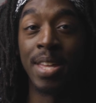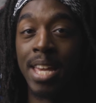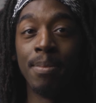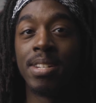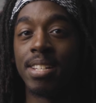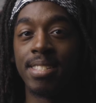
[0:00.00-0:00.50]
The
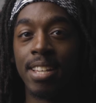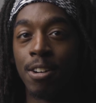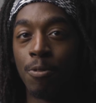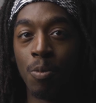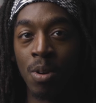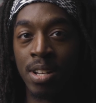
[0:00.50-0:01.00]
image
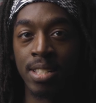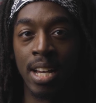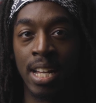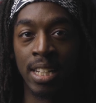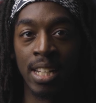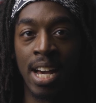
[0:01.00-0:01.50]
itself was
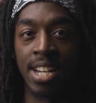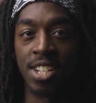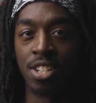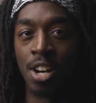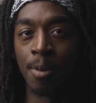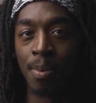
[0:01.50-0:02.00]
a lot
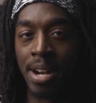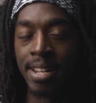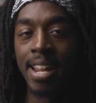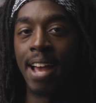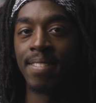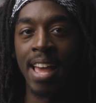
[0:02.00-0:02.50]
sharper. I
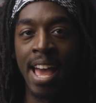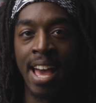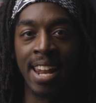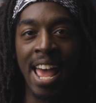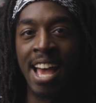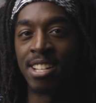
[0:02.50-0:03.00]
didn't have to
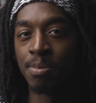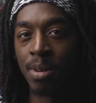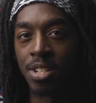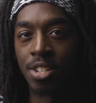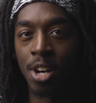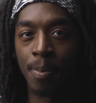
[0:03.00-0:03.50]
add as
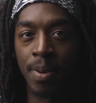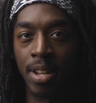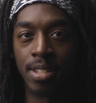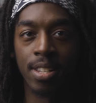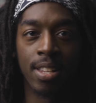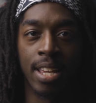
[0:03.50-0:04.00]
much
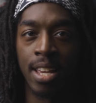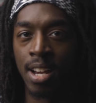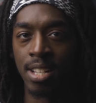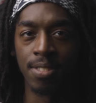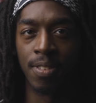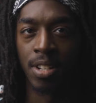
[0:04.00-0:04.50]
sharpening to the
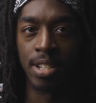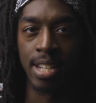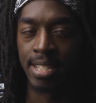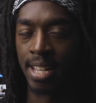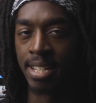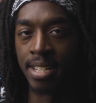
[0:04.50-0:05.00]
EOS footage
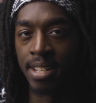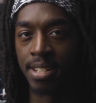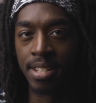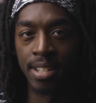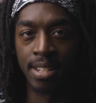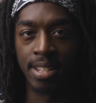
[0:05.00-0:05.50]
as I
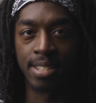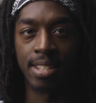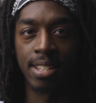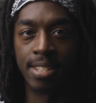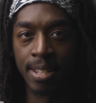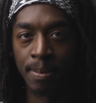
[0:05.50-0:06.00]
did to the
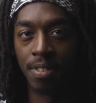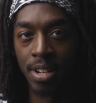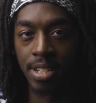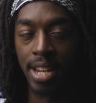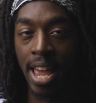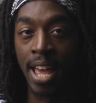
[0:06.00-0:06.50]
6D
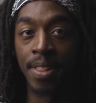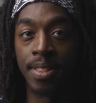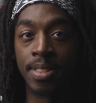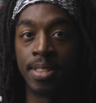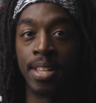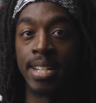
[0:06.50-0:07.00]
footage, and
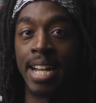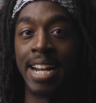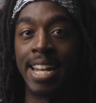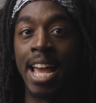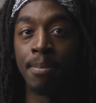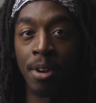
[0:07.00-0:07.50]
the
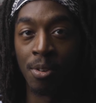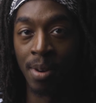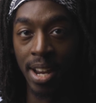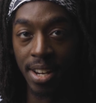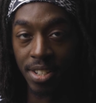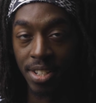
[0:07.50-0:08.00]
dynamic
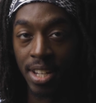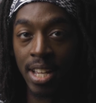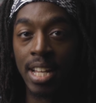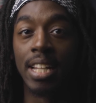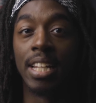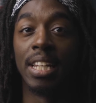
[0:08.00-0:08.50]
range,
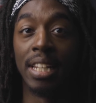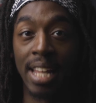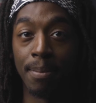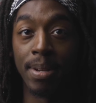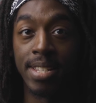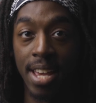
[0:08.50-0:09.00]

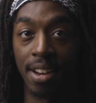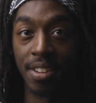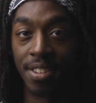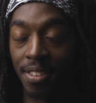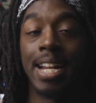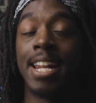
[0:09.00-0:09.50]
let me tell you.
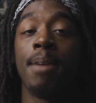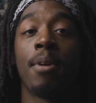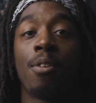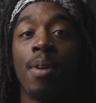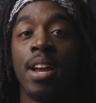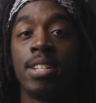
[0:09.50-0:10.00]
The
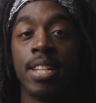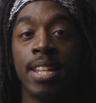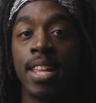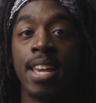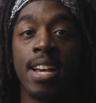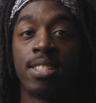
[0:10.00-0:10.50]
dynamic range in
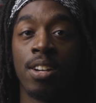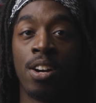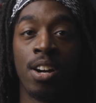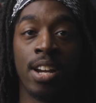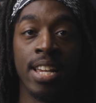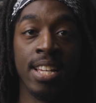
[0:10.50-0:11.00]
the EOS
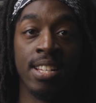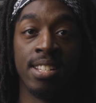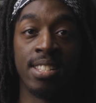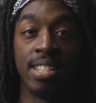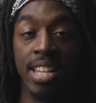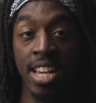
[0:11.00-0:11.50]
R
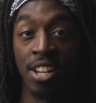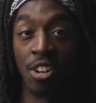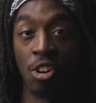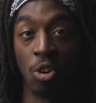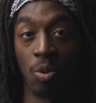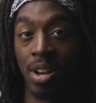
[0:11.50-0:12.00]
is
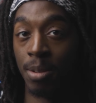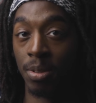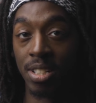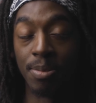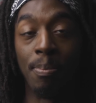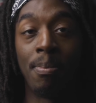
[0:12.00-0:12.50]
incredible.
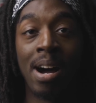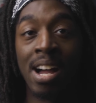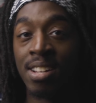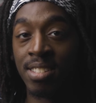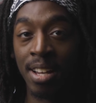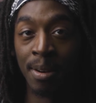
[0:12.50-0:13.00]
It's
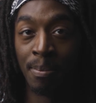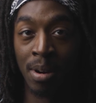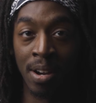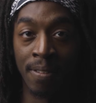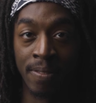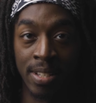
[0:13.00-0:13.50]
miles
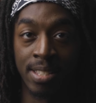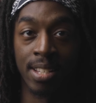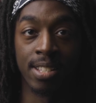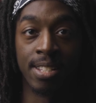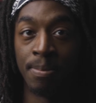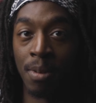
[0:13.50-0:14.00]
above the
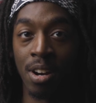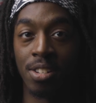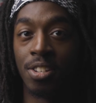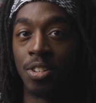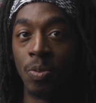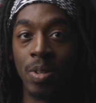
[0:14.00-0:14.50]
6D Mark
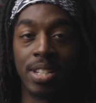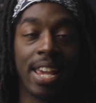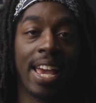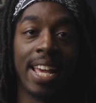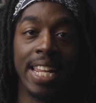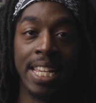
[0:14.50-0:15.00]
II, which
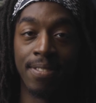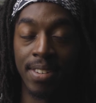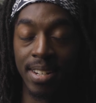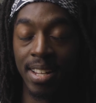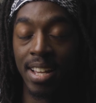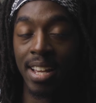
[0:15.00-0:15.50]
can't
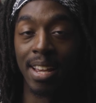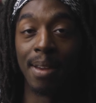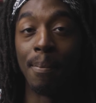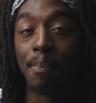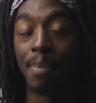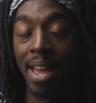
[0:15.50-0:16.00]
even
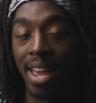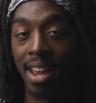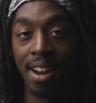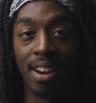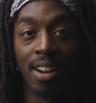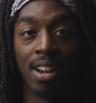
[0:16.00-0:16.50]

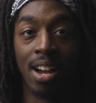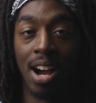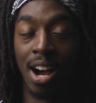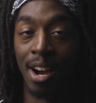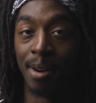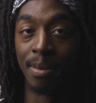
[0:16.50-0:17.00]
compare.
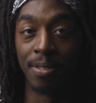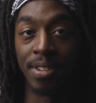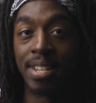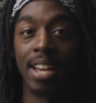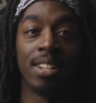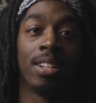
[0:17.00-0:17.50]
If you
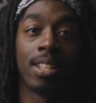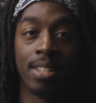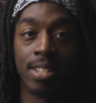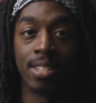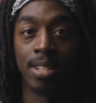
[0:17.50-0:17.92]
take a look at this